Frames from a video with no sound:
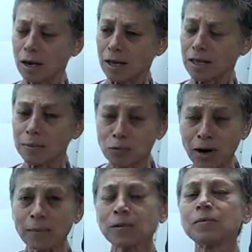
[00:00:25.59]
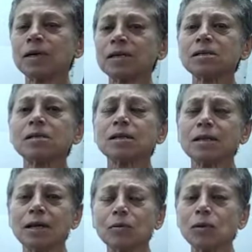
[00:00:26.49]
The problem is
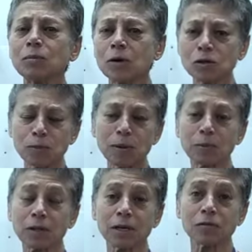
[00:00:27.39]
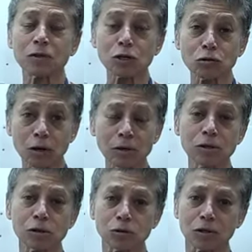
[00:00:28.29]
that when most people think of a scroll
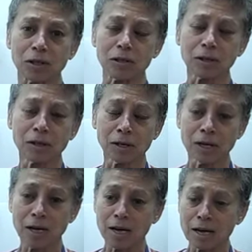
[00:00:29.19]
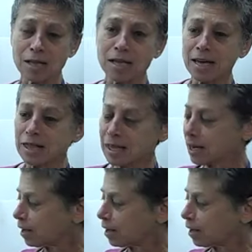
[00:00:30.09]
saw, they think